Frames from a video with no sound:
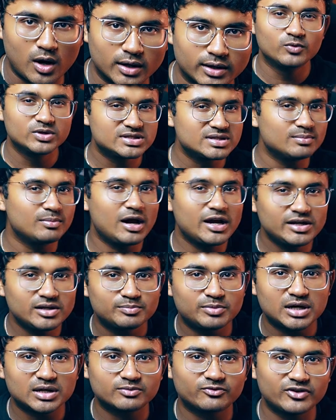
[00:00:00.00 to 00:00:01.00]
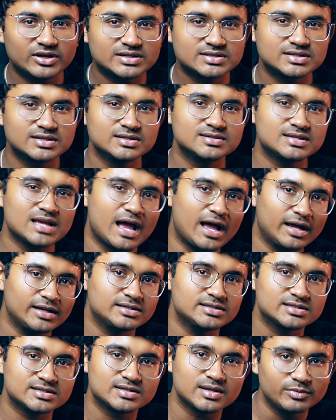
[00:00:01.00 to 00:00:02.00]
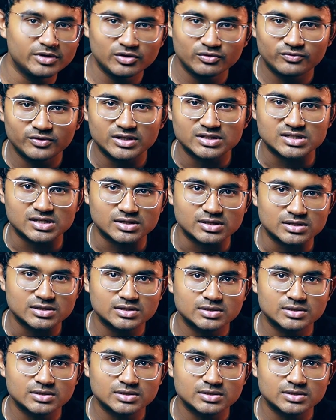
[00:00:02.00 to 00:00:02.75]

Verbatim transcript: with some minor bug fixes and some new features.